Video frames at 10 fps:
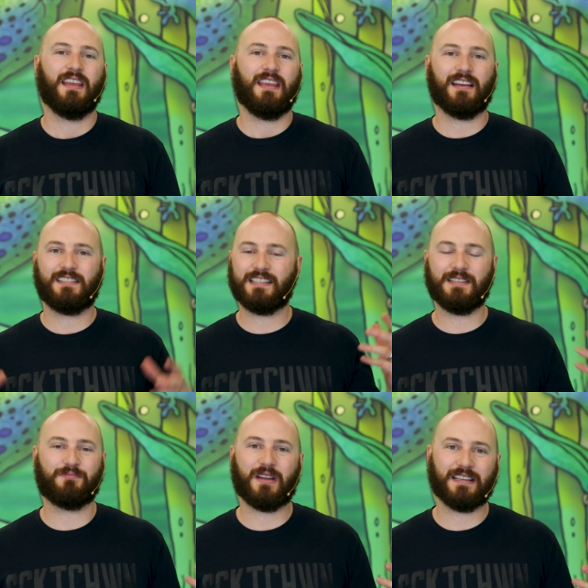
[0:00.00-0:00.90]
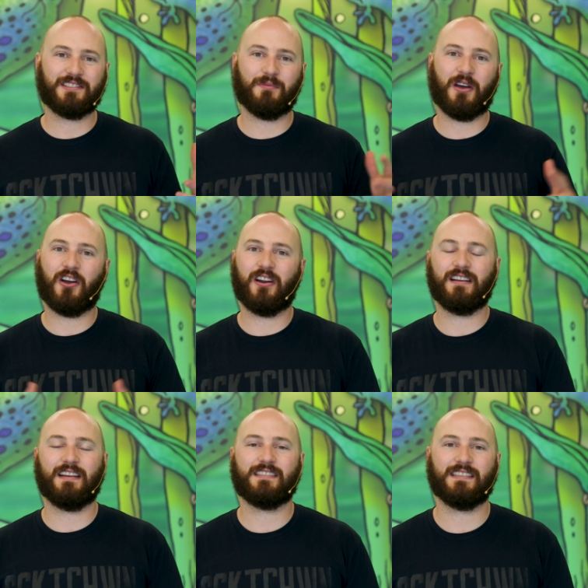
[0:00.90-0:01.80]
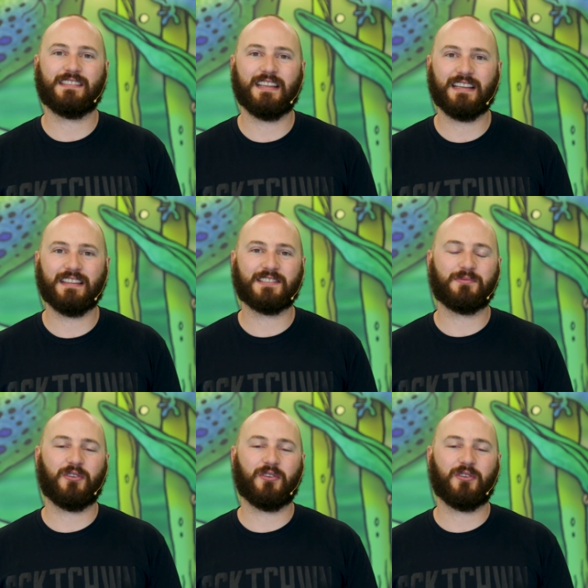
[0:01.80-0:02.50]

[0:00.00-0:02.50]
Yeah, I was just impressed on my heart as I was thinking this